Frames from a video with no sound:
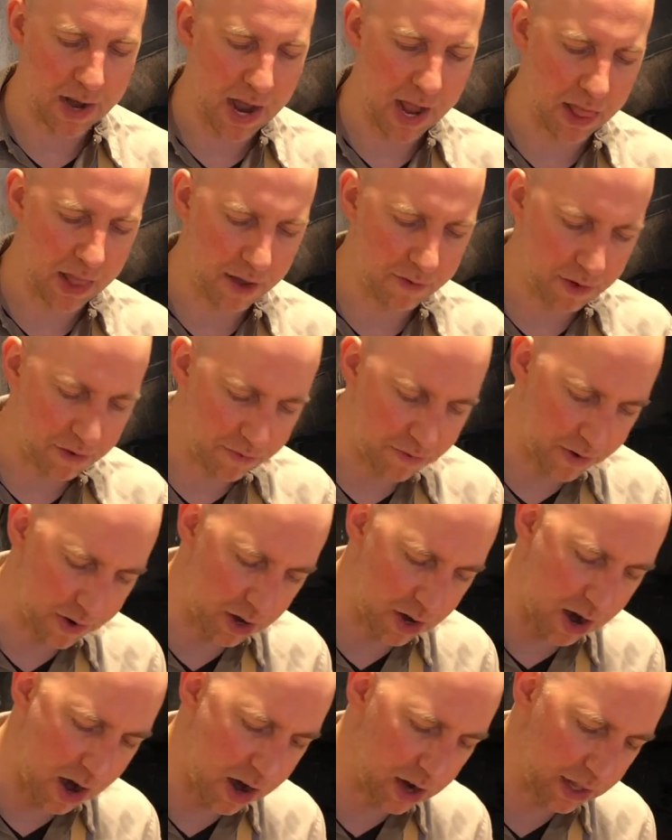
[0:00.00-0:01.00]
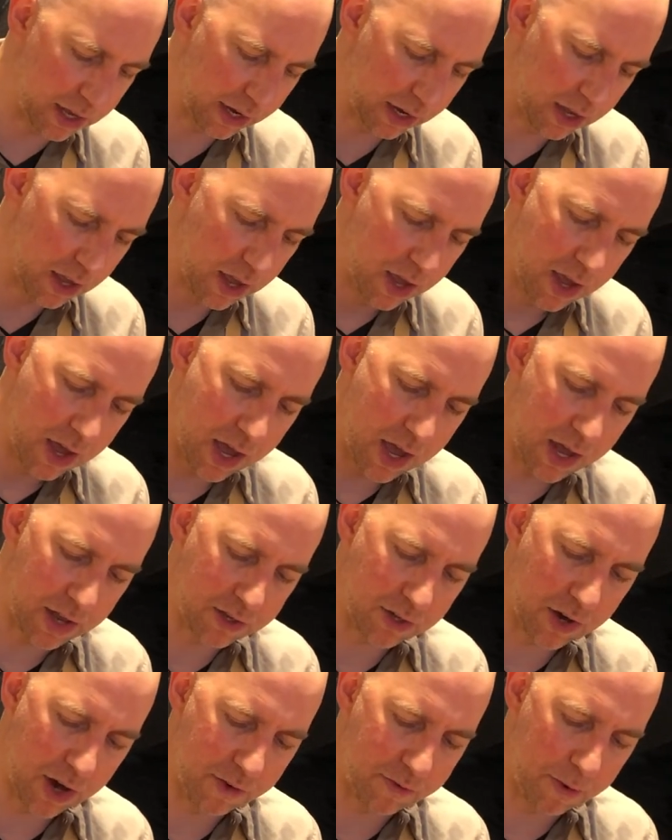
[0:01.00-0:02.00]
I love it for garlic.
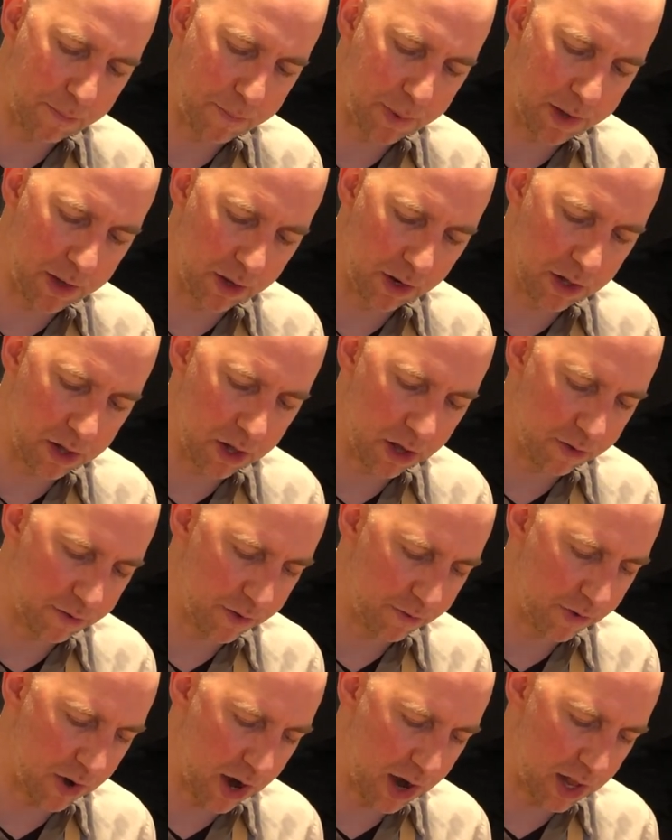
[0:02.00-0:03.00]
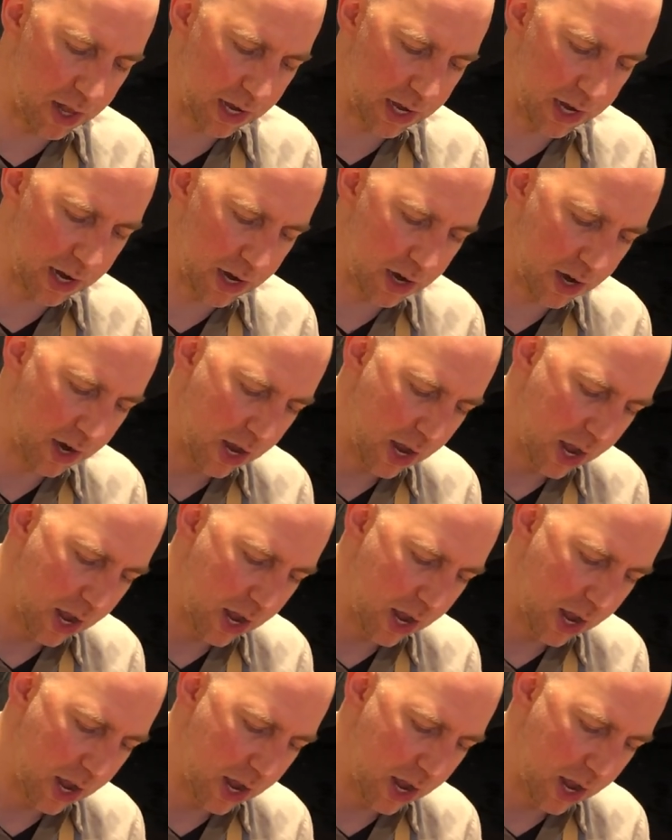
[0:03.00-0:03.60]
So I have a peeled clove of garlic here,